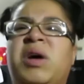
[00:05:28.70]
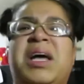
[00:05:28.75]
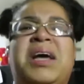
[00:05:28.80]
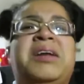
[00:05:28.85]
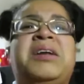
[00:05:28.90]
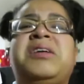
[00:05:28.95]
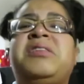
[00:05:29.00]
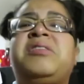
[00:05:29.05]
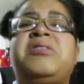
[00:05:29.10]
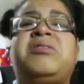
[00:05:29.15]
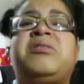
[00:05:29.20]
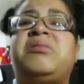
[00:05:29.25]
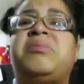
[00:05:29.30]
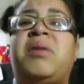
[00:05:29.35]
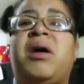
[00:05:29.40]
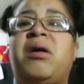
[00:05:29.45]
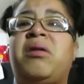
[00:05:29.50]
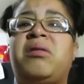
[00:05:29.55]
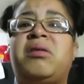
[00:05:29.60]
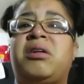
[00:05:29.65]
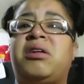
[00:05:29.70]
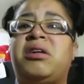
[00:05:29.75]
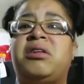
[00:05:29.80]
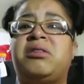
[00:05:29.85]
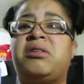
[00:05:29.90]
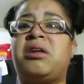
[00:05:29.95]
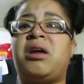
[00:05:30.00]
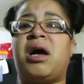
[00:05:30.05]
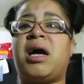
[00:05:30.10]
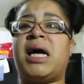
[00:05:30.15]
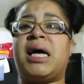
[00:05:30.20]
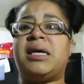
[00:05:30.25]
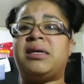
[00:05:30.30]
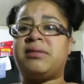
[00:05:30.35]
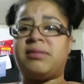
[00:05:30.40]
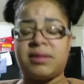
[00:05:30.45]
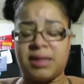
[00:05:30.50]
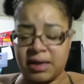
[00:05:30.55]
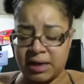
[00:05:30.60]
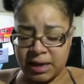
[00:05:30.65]
it doesn't smell good,
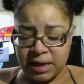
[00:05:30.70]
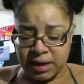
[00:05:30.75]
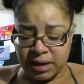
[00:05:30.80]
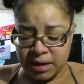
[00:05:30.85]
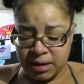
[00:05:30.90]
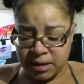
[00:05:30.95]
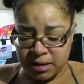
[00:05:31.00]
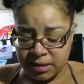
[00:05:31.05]
guys. Like,